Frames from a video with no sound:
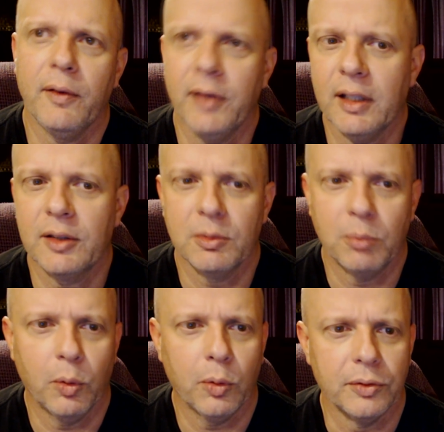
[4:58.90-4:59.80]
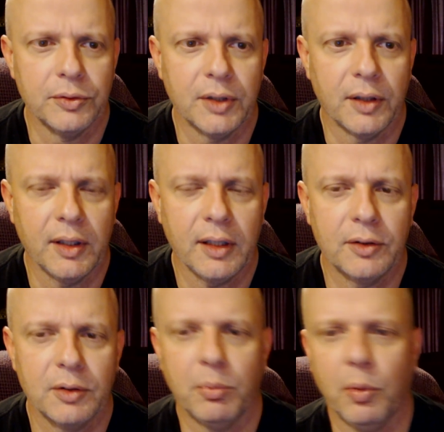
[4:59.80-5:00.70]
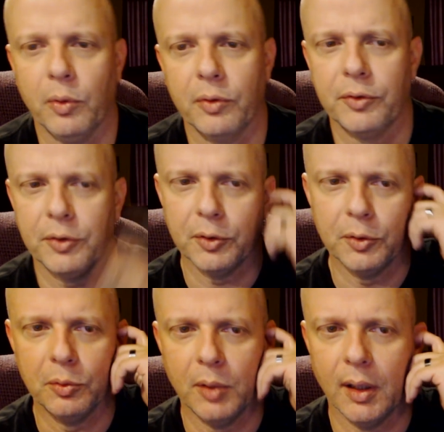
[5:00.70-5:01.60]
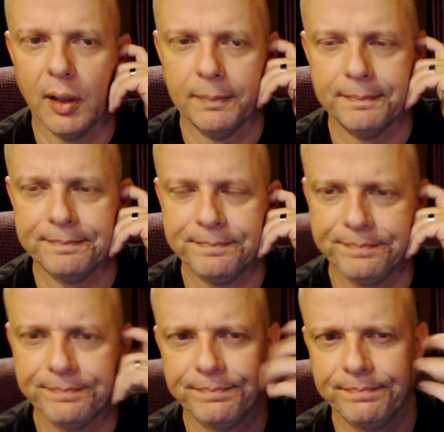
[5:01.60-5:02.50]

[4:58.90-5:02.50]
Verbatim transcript: I think it's important. I think it's important to um,